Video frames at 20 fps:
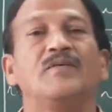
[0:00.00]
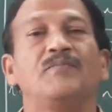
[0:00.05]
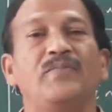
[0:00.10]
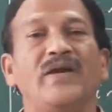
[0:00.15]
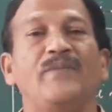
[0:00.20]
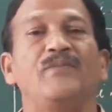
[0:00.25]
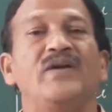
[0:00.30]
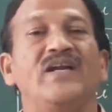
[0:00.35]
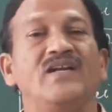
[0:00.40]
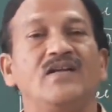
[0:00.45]

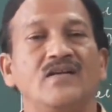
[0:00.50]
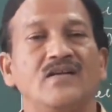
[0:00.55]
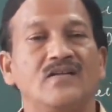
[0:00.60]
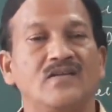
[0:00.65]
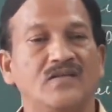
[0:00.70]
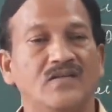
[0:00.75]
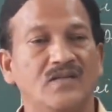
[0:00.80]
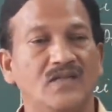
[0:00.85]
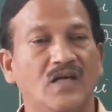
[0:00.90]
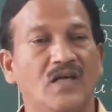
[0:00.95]
payment
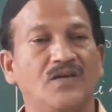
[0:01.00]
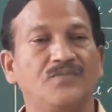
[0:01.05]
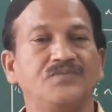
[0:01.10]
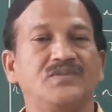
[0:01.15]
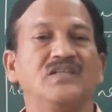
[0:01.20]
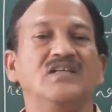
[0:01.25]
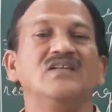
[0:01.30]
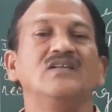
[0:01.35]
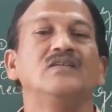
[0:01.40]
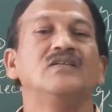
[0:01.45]
of
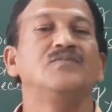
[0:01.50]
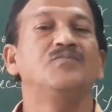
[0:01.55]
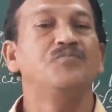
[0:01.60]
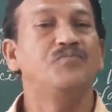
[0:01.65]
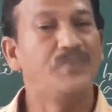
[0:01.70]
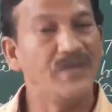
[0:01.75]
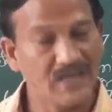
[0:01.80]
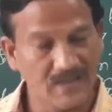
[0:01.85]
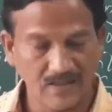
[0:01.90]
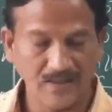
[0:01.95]
the
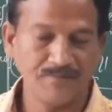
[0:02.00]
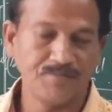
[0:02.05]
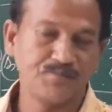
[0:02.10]
bill.